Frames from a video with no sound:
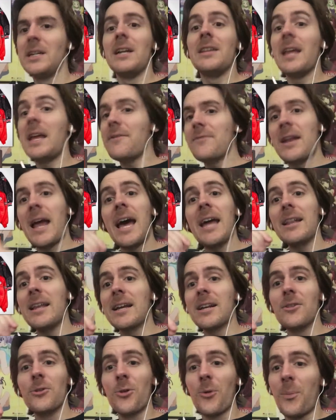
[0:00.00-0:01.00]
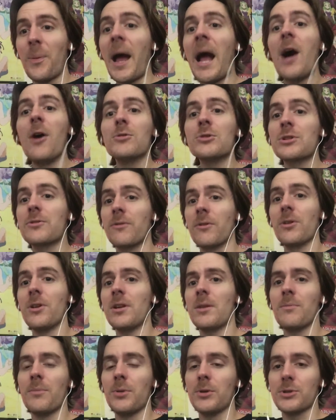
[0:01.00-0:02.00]
They even had like a little pouch where you
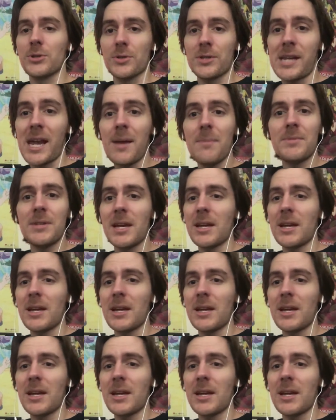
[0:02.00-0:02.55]
can put your tape